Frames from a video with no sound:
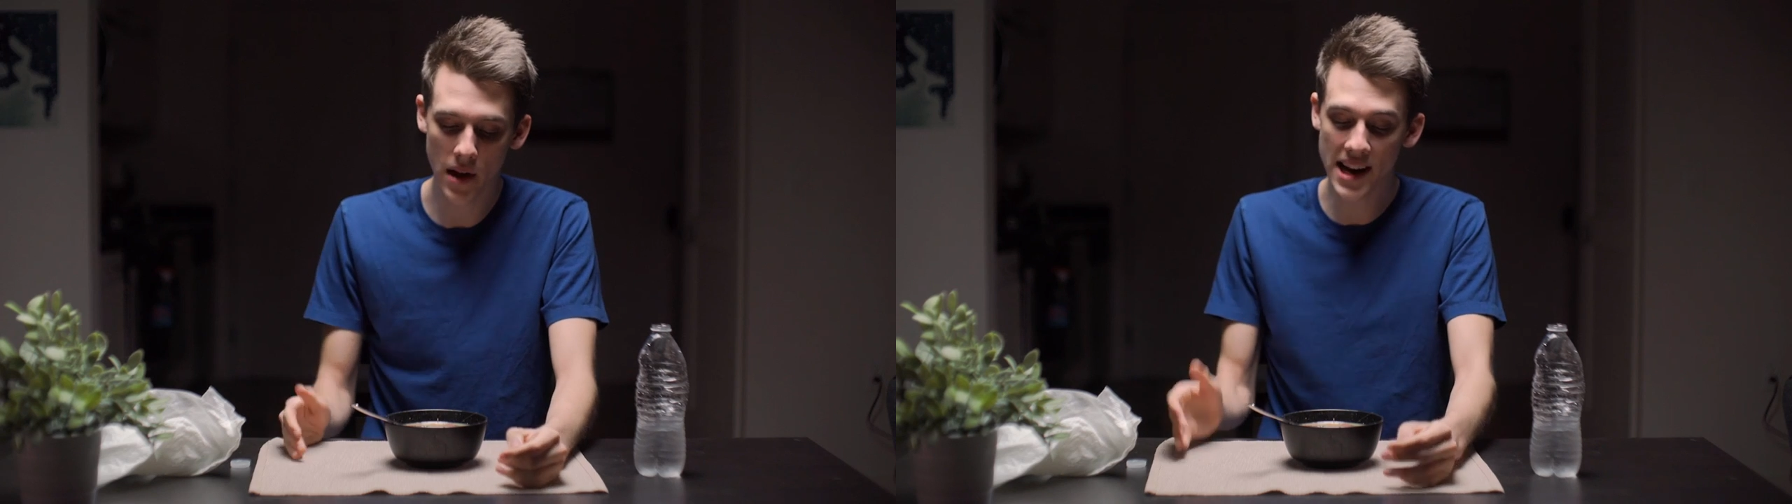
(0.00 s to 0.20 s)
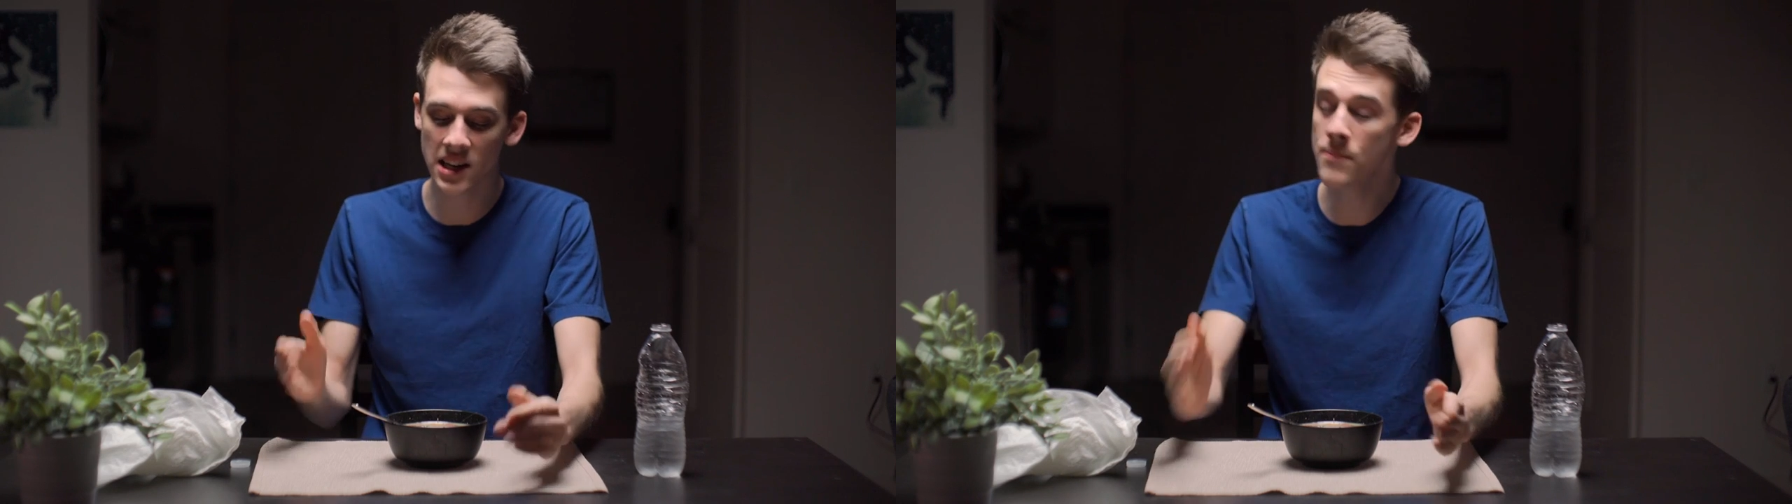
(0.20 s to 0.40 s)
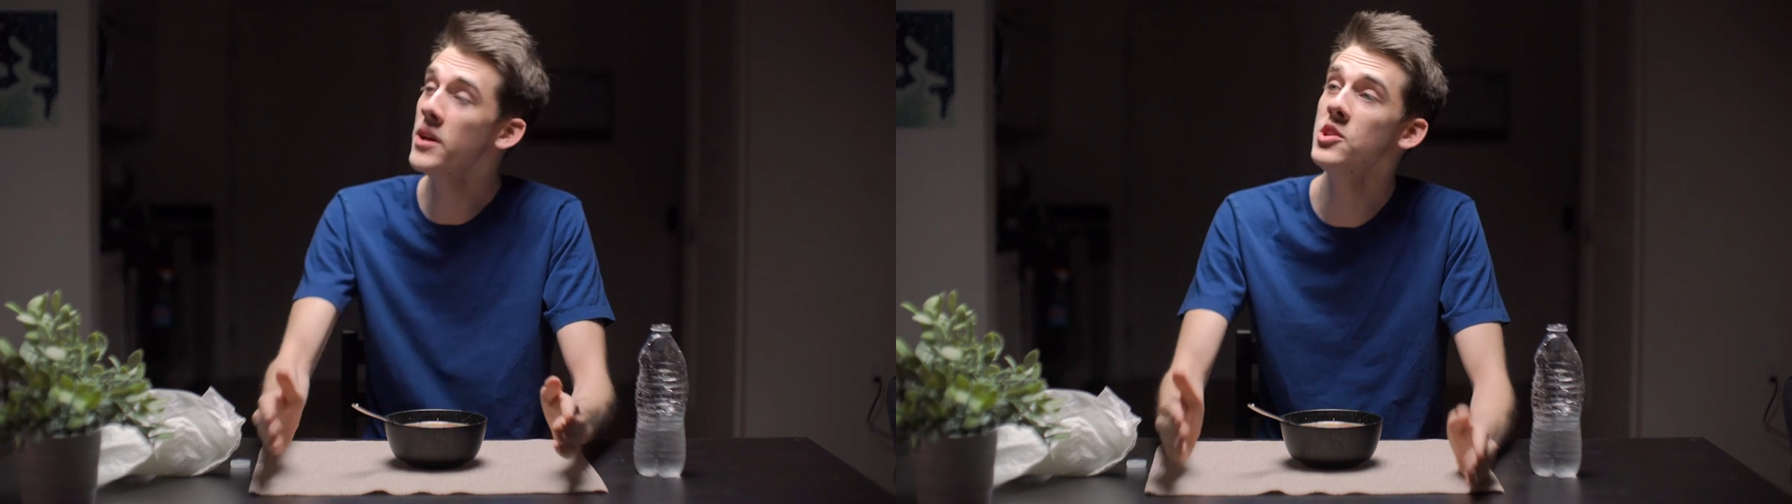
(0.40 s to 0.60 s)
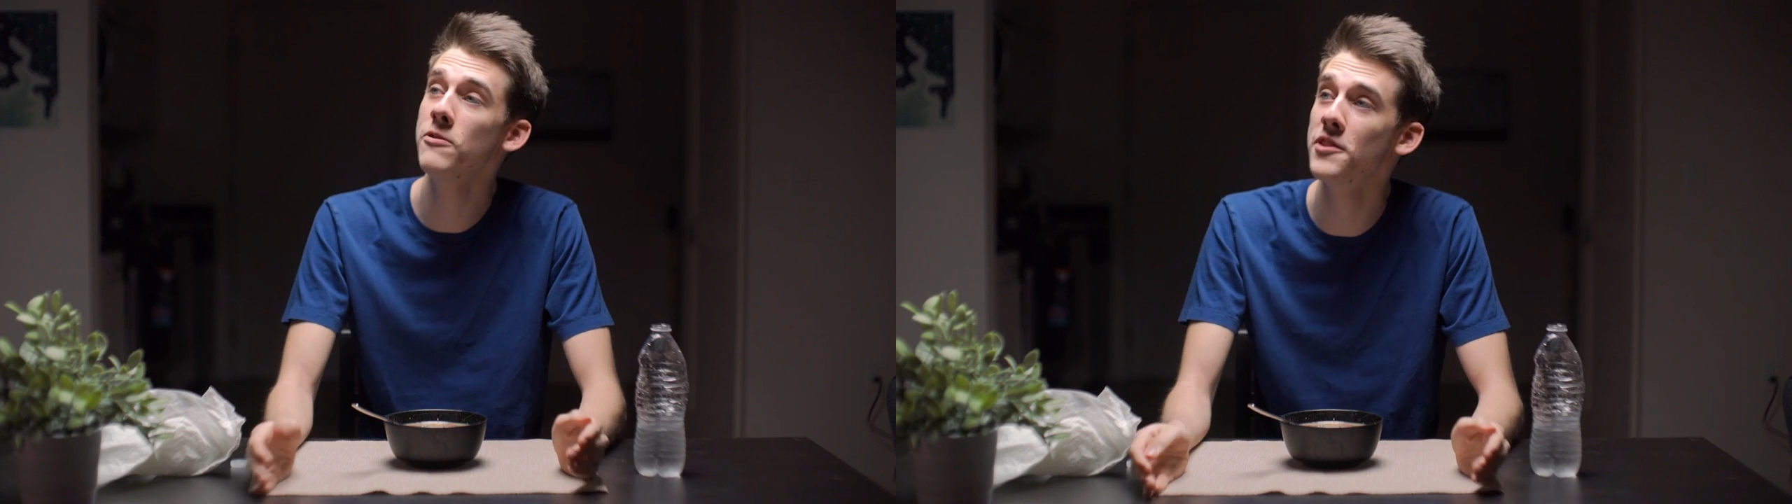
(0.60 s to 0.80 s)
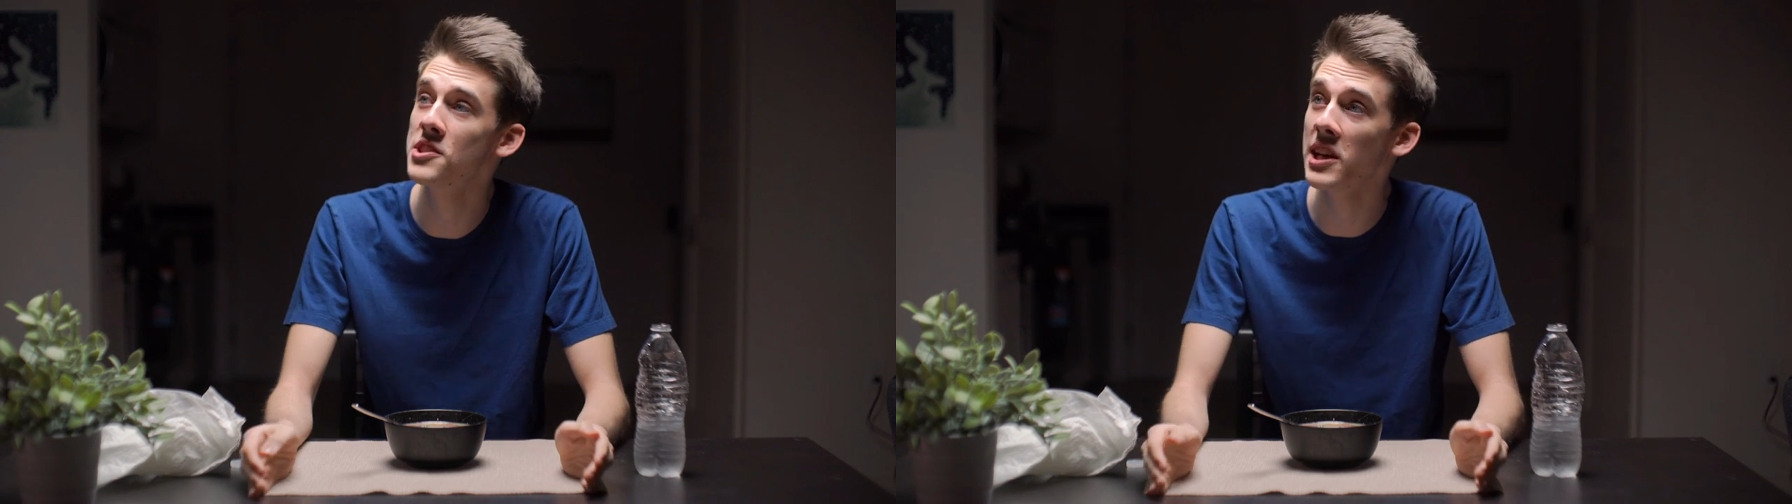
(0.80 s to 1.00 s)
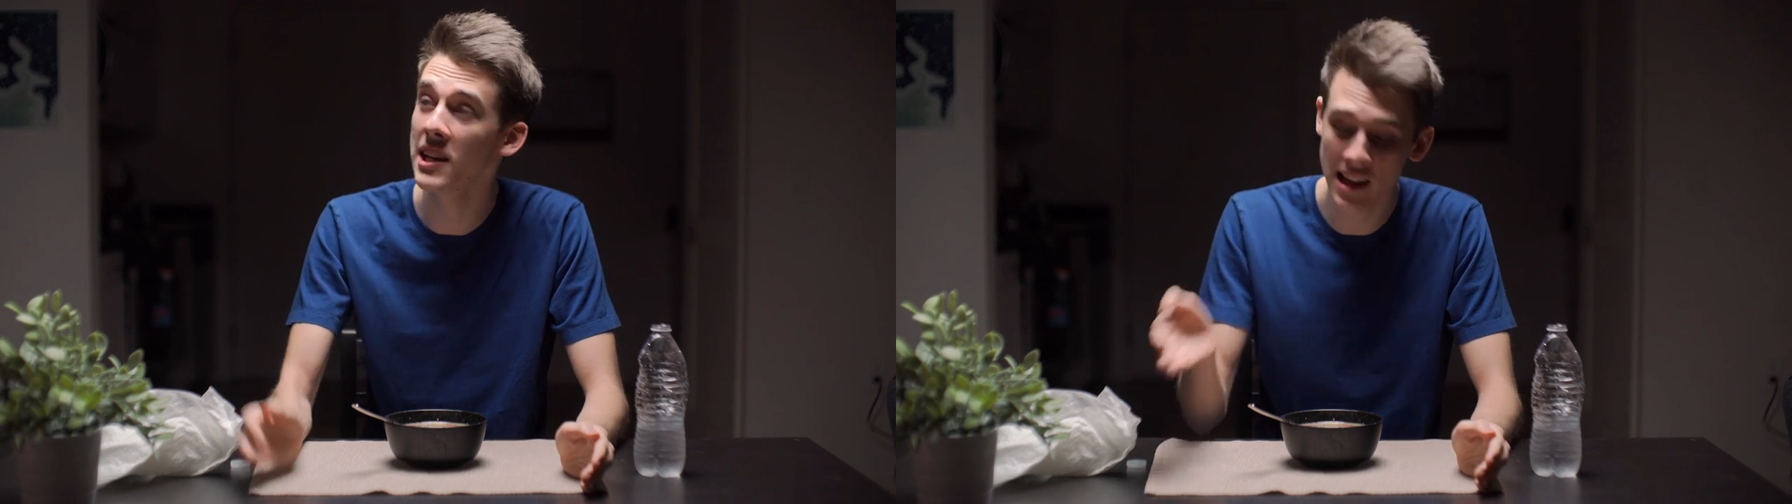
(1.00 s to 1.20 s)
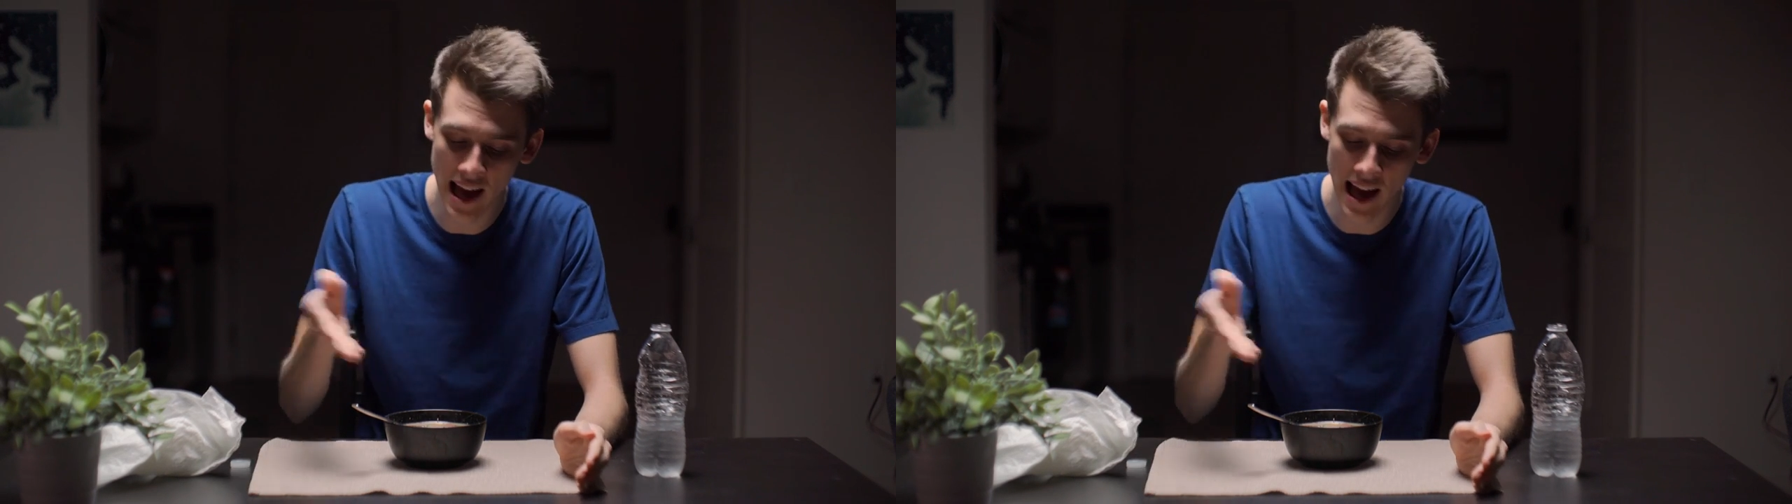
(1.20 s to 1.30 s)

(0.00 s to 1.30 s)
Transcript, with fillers: I commend you for sticking to